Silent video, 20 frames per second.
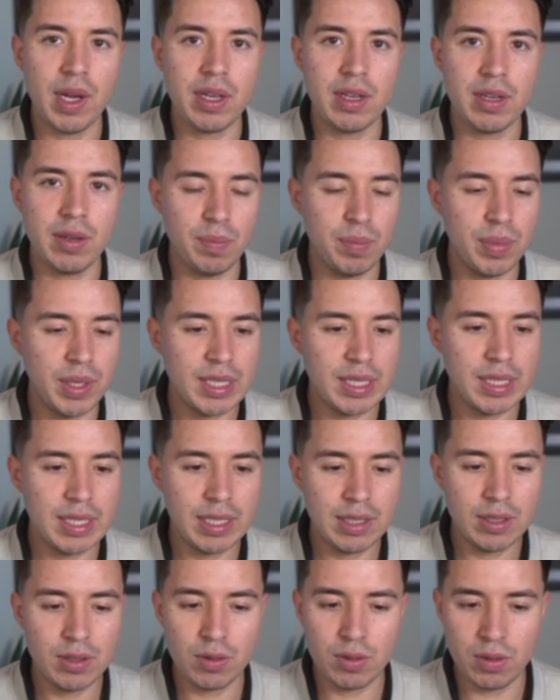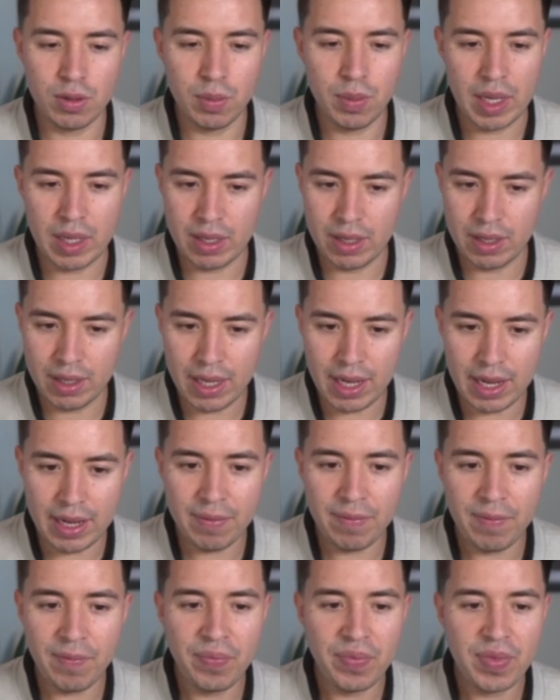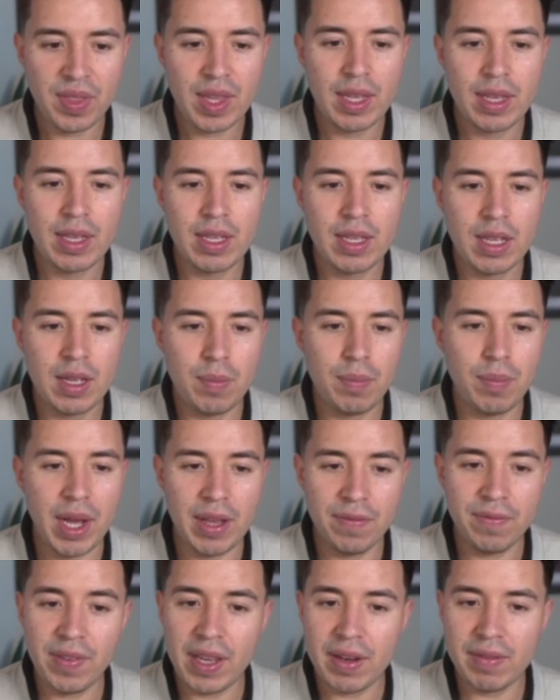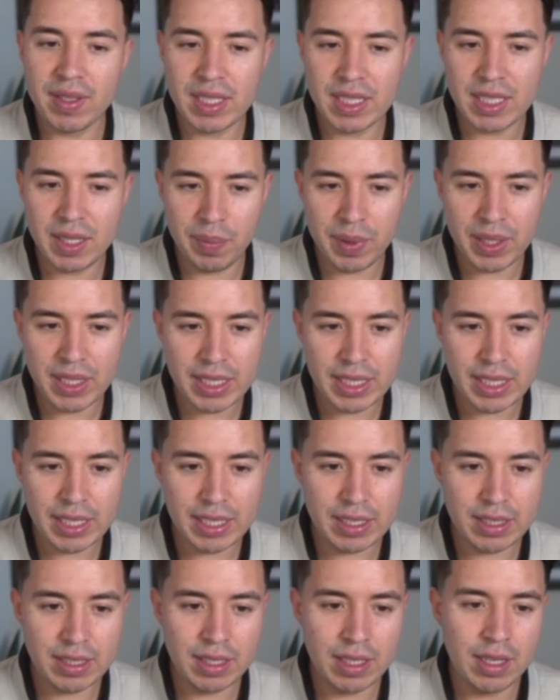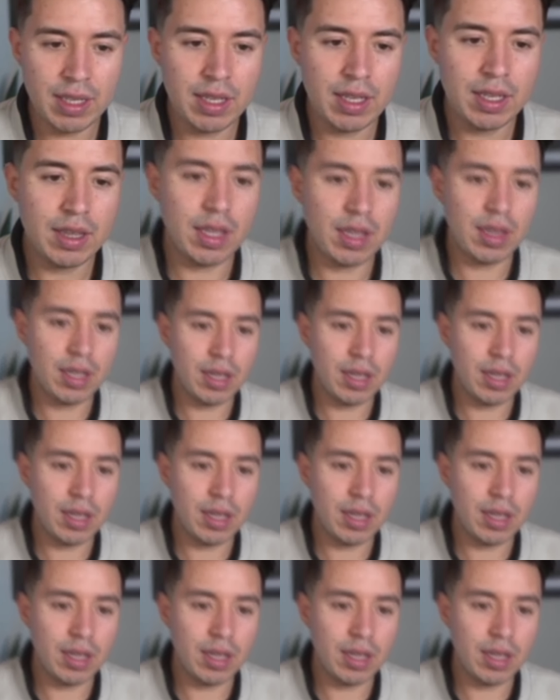business or about your life. My favorite GPTs, the Learn